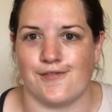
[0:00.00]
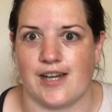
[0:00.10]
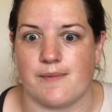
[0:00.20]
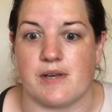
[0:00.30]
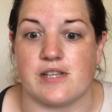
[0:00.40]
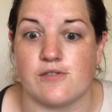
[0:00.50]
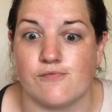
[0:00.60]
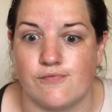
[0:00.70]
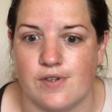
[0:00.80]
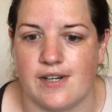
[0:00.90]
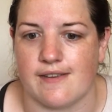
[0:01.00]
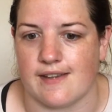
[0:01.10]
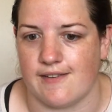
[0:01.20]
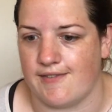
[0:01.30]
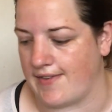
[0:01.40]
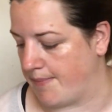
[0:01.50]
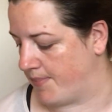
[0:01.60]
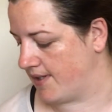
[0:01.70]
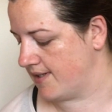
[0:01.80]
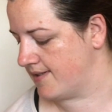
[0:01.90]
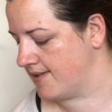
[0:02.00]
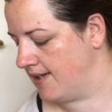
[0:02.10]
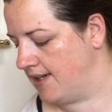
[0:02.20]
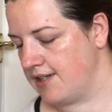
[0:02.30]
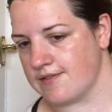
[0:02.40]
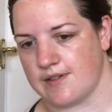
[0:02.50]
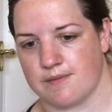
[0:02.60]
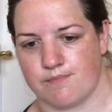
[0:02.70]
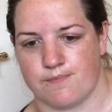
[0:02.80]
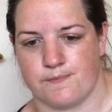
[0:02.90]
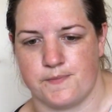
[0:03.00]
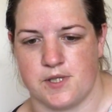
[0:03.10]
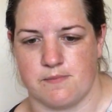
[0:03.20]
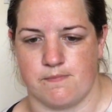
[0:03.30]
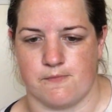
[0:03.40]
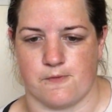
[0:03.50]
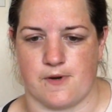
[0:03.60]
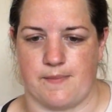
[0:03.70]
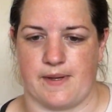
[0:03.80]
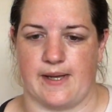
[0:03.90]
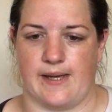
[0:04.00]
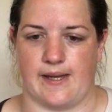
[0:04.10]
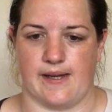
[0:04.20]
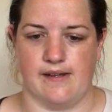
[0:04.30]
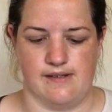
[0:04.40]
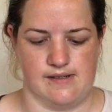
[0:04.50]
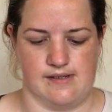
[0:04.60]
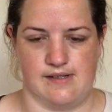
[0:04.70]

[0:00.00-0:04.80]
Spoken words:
of fibre that is rather fabulous. So I just grab it here.